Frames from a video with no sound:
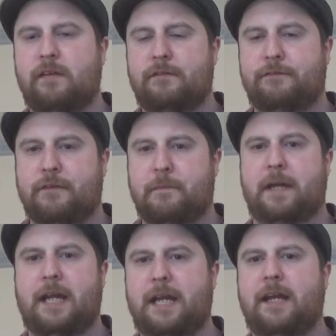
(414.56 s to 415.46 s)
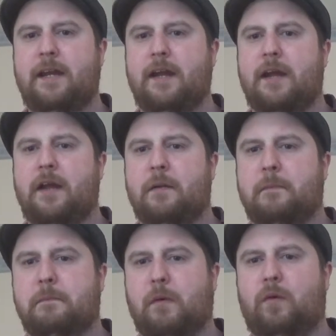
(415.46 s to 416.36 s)
for me,
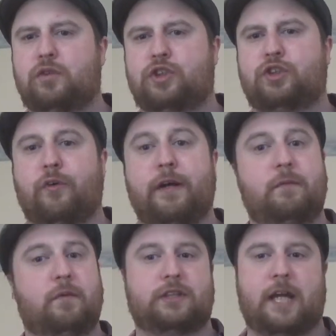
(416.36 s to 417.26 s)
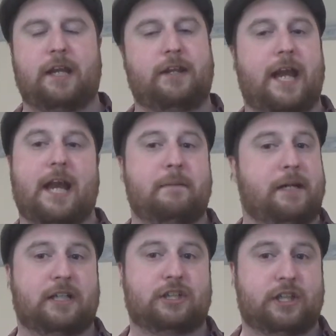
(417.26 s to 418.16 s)
Maul's story was in the
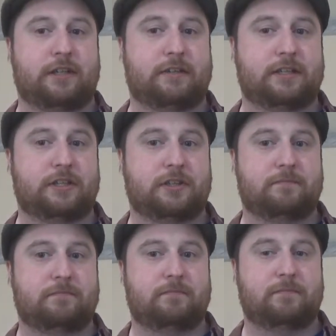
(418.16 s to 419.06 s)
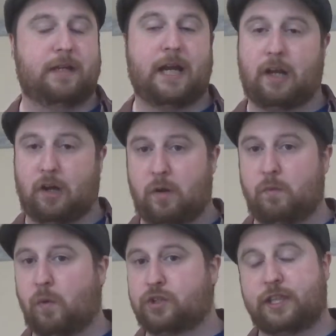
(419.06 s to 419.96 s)
animated series. In
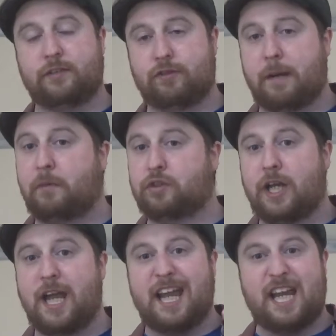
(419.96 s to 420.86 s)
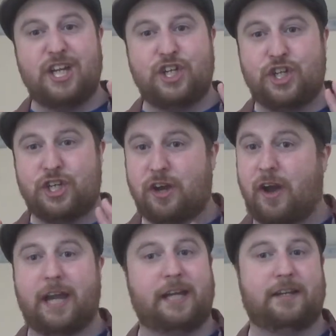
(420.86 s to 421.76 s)
Clone Wars and in Rebels, he
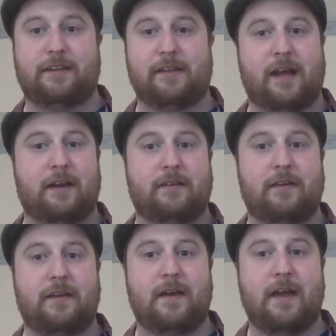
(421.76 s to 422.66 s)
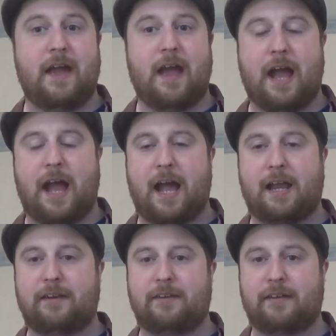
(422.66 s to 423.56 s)
shined in that.
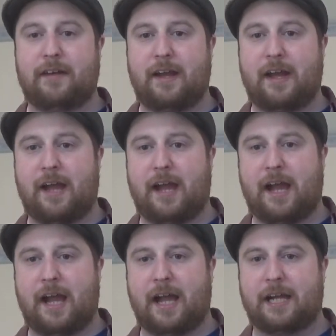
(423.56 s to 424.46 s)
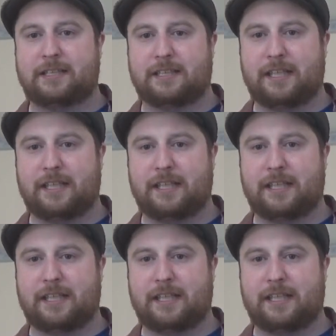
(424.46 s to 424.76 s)
And as